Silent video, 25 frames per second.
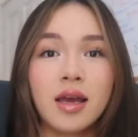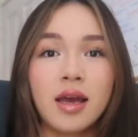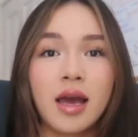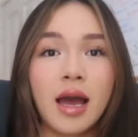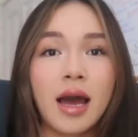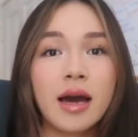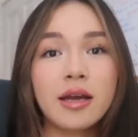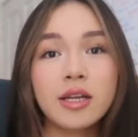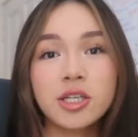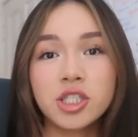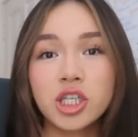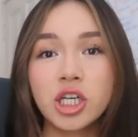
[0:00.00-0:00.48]

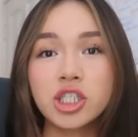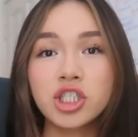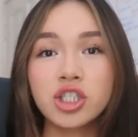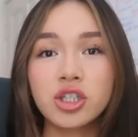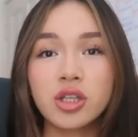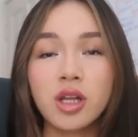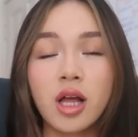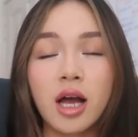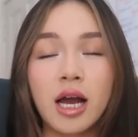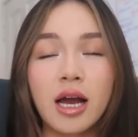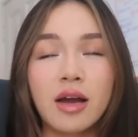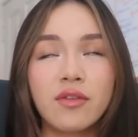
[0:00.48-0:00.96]
How to change
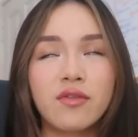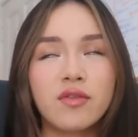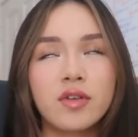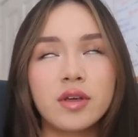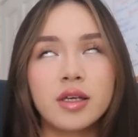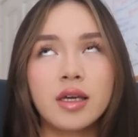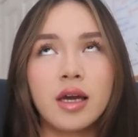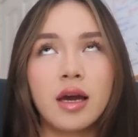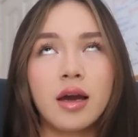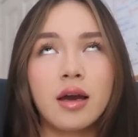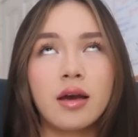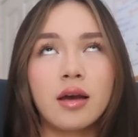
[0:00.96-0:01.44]
your life.
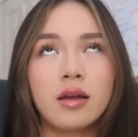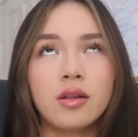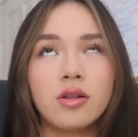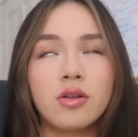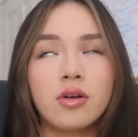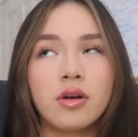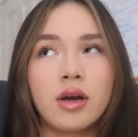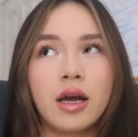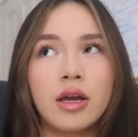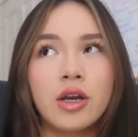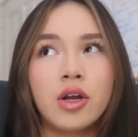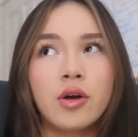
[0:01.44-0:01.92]
Yeah,
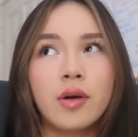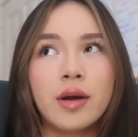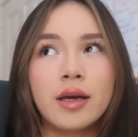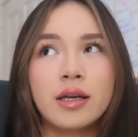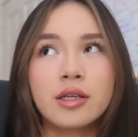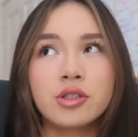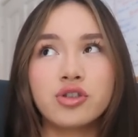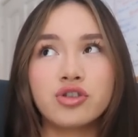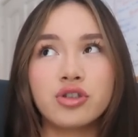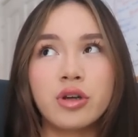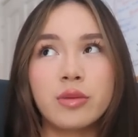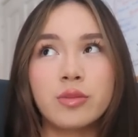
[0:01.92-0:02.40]
look, I know I
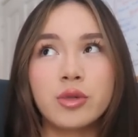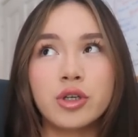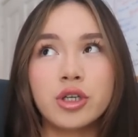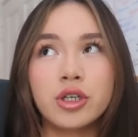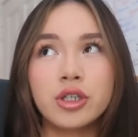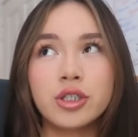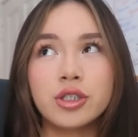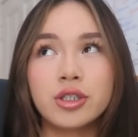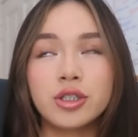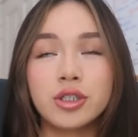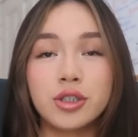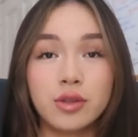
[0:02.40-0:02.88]

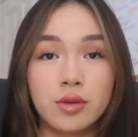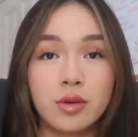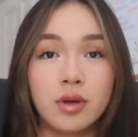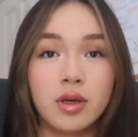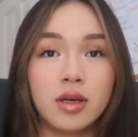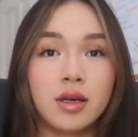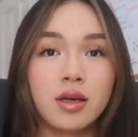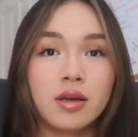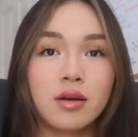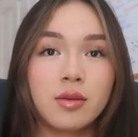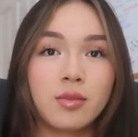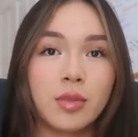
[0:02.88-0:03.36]
contribute to
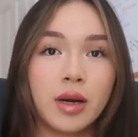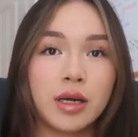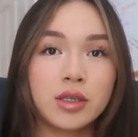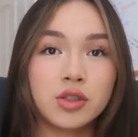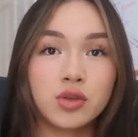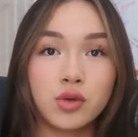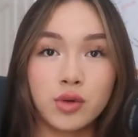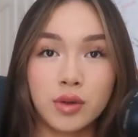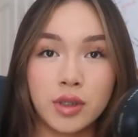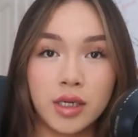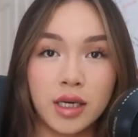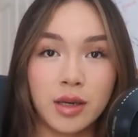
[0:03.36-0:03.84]
it by
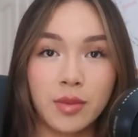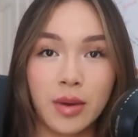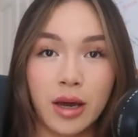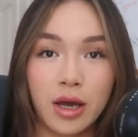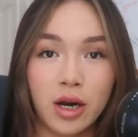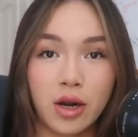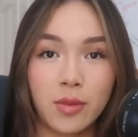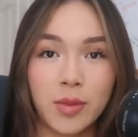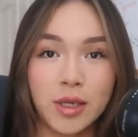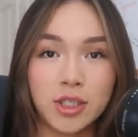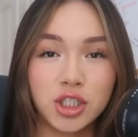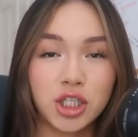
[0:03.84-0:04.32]
talking
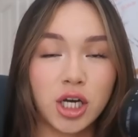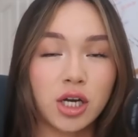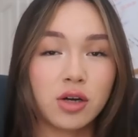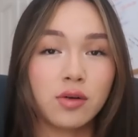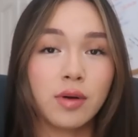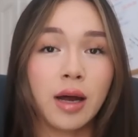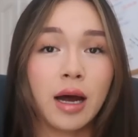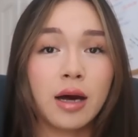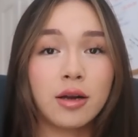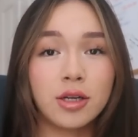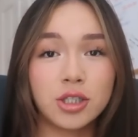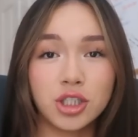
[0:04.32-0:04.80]
about it on my
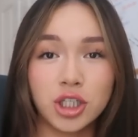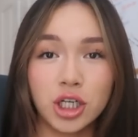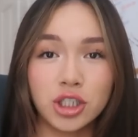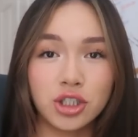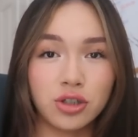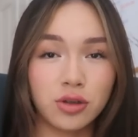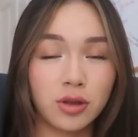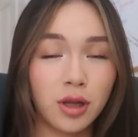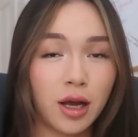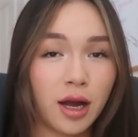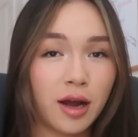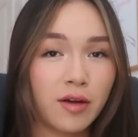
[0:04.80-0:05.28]
channel, how to
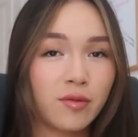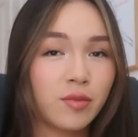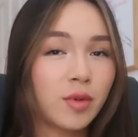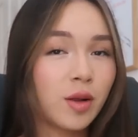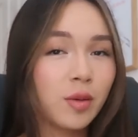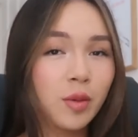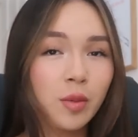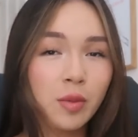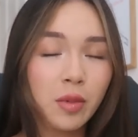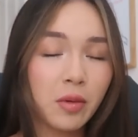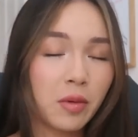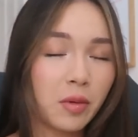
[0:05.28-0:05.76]
change your life,
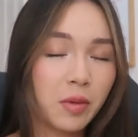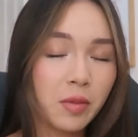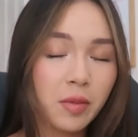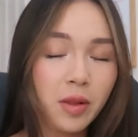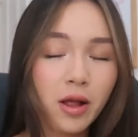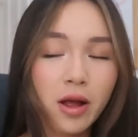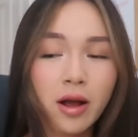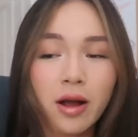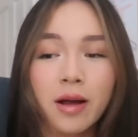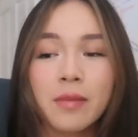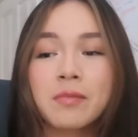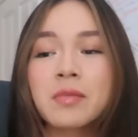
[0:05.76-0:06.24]
blah, blah, blah, blah,
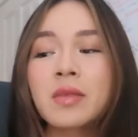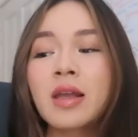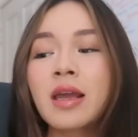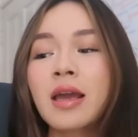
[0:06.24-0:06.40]
blah.